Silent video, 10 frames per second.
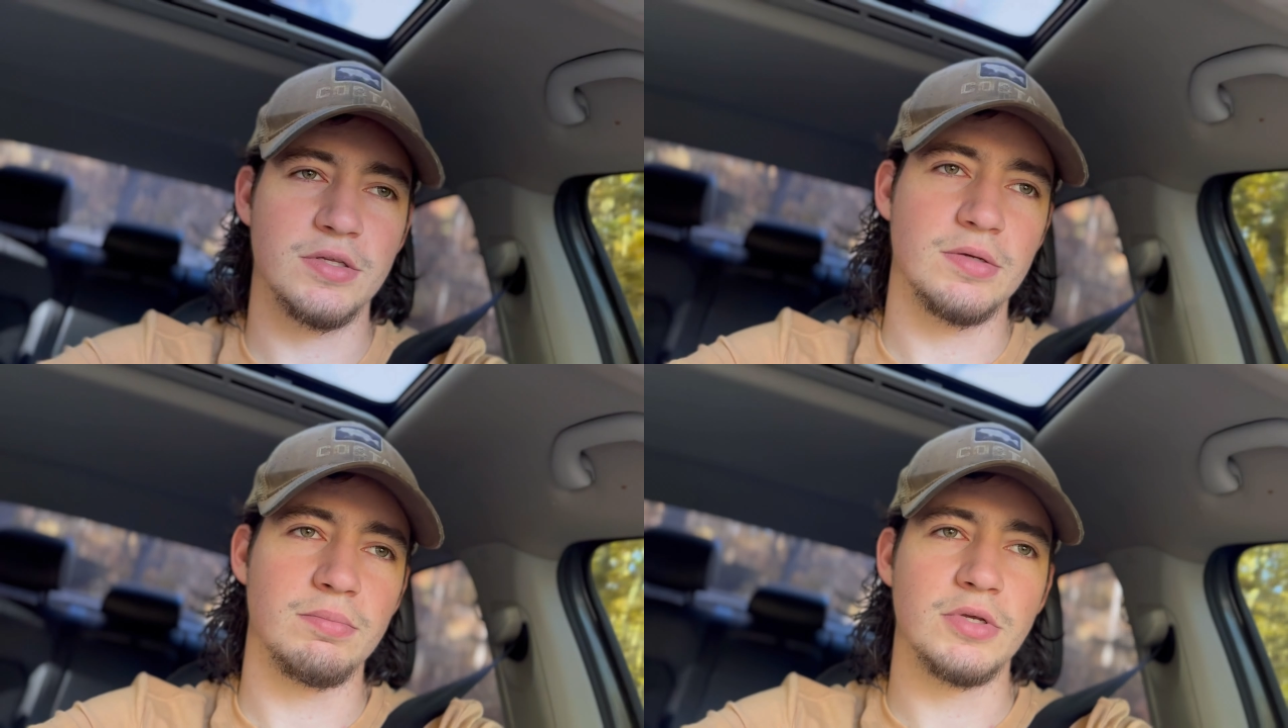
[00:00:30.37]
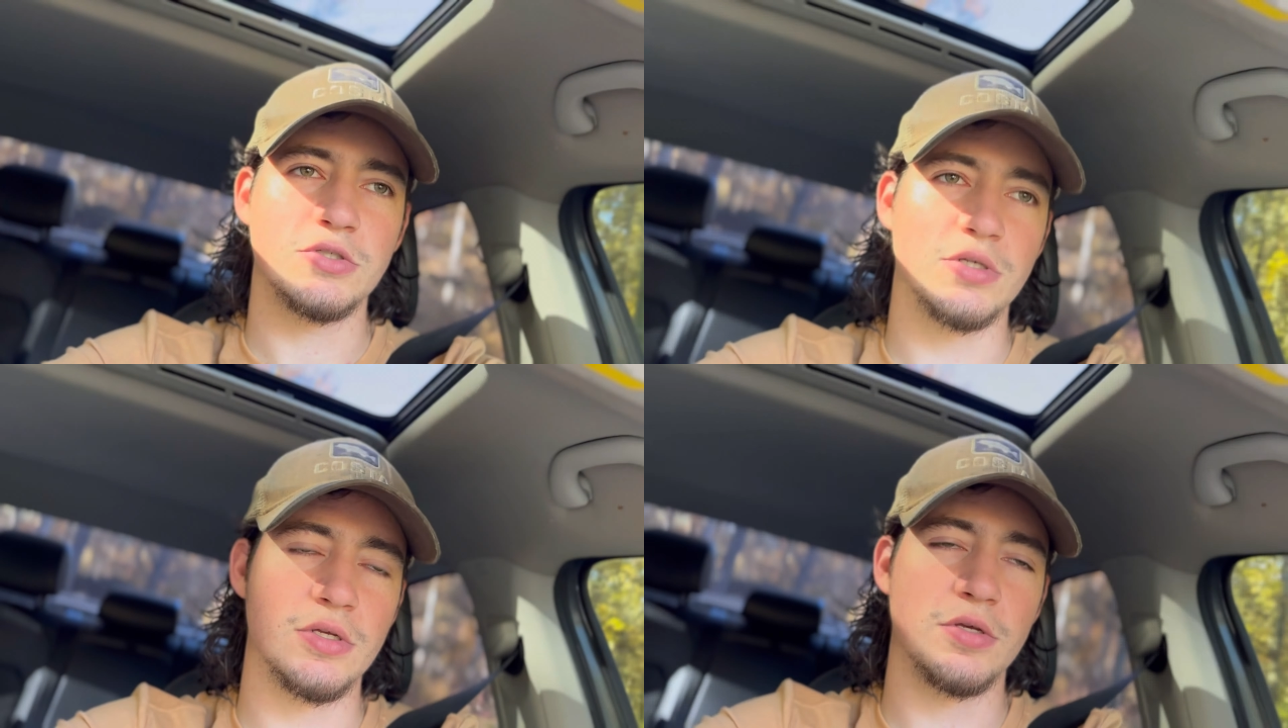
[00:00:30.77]
at
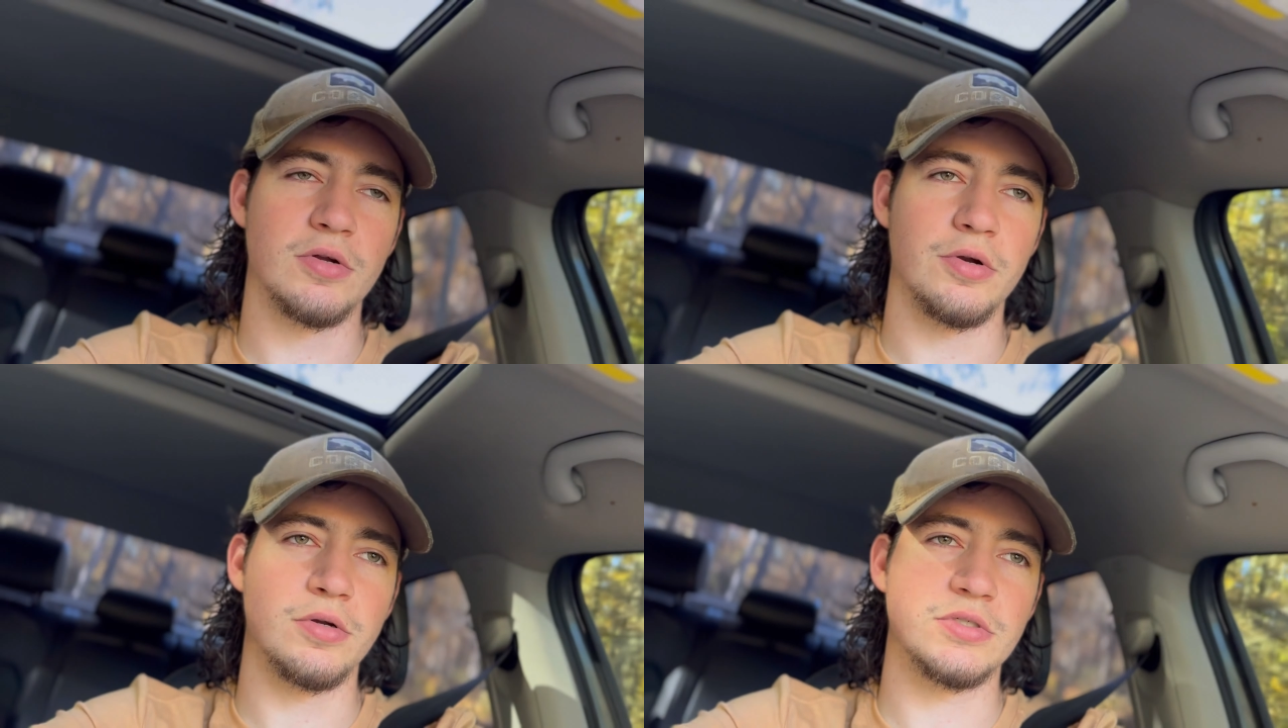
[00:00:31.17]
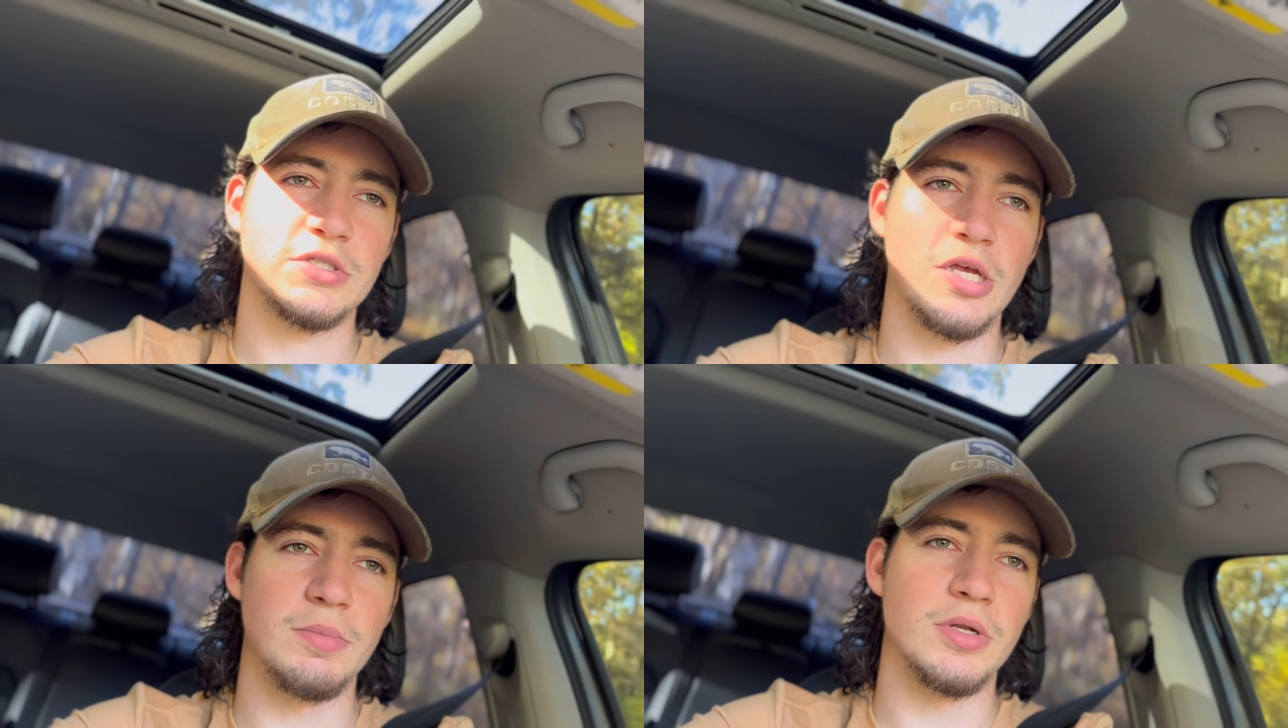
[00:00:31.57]
missing it or
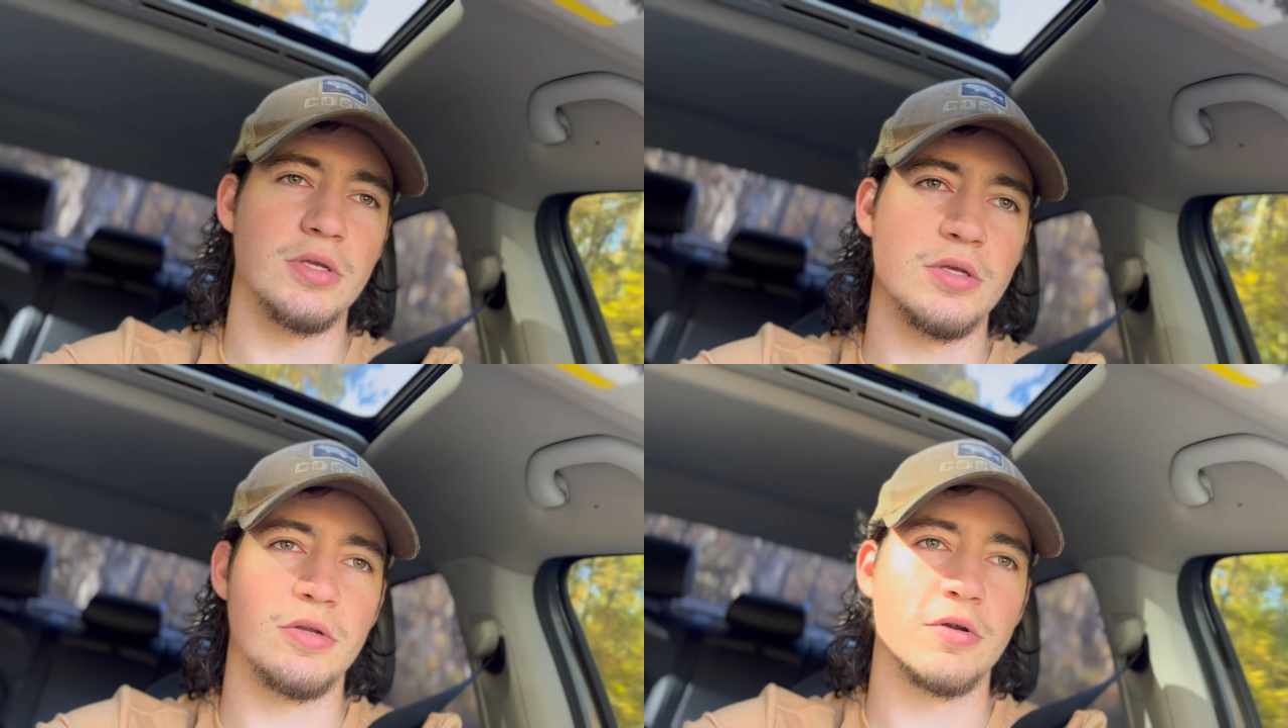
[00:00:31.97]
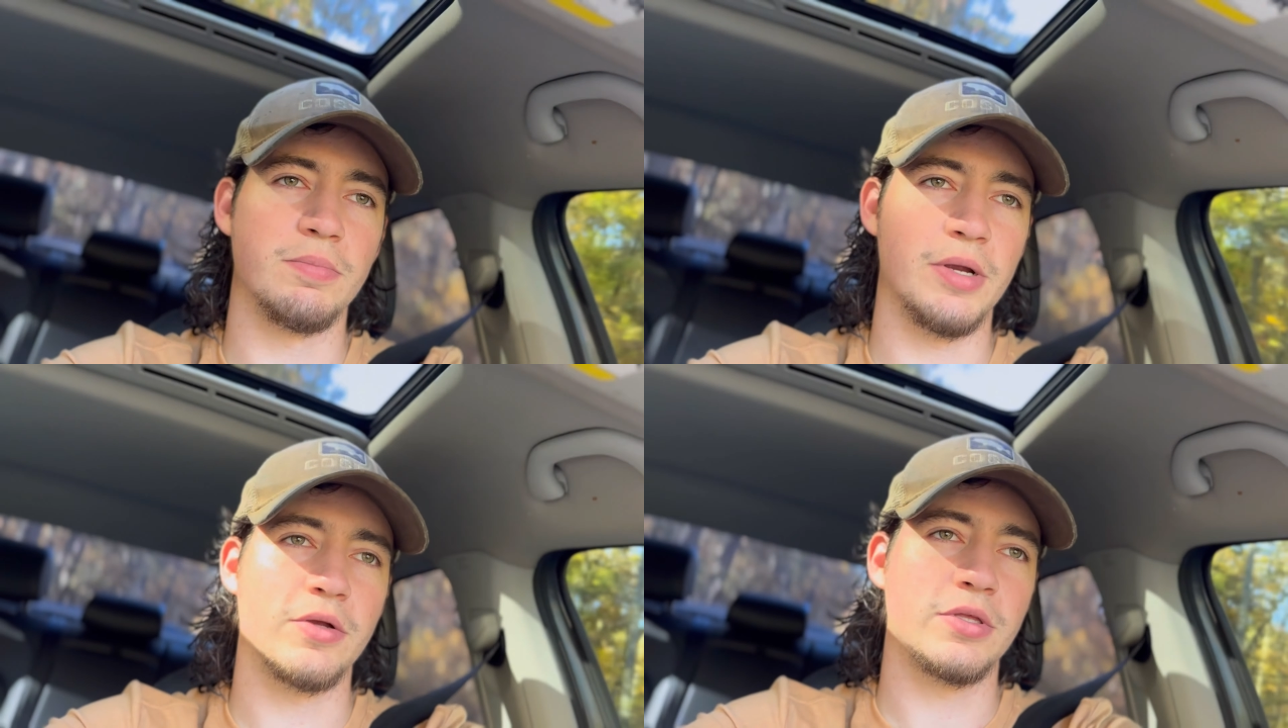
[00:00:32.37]
skimming it or
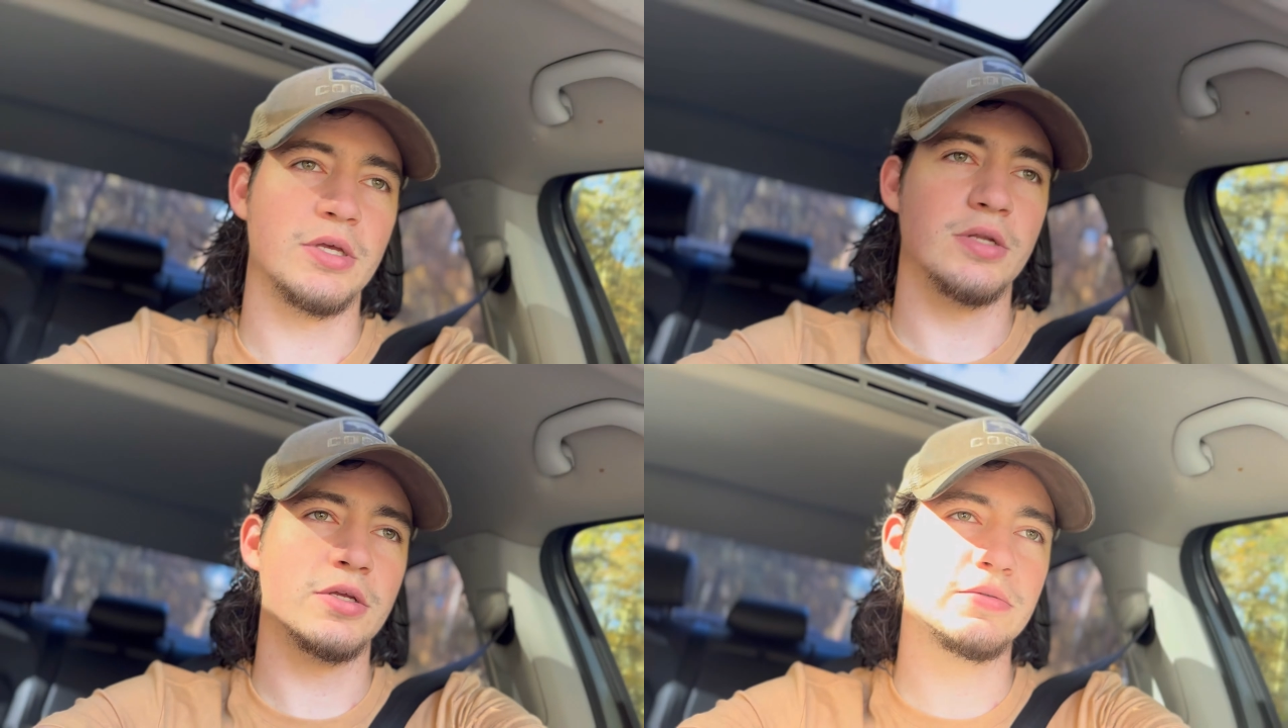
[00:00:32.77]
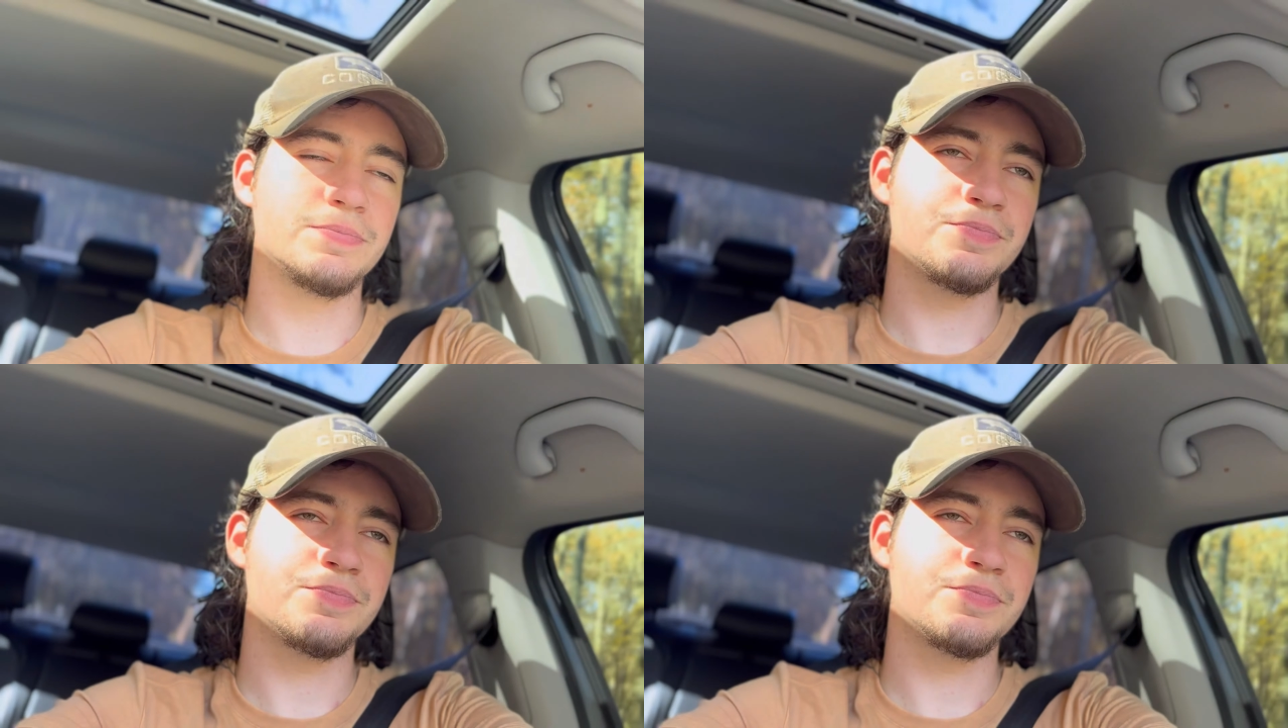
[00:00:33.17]
barely hitting it.